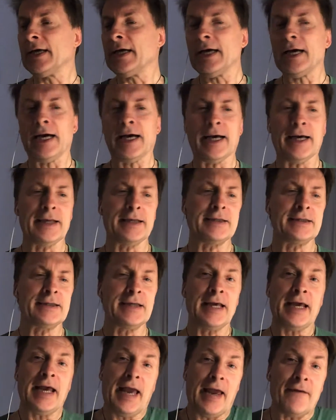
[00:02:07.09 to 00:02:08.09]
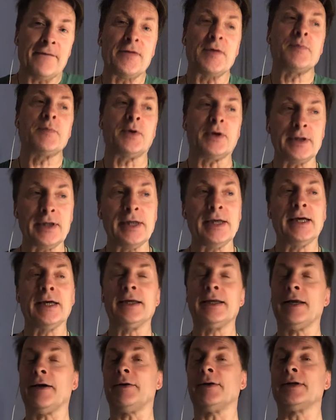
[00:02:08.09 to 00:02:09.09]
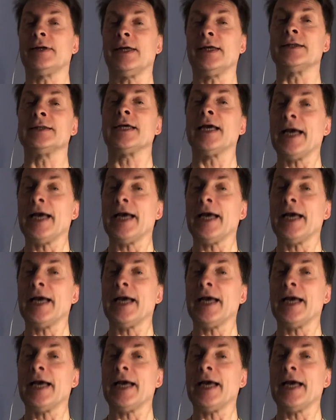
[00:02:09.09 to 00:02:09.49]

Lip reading: and everybody nowadays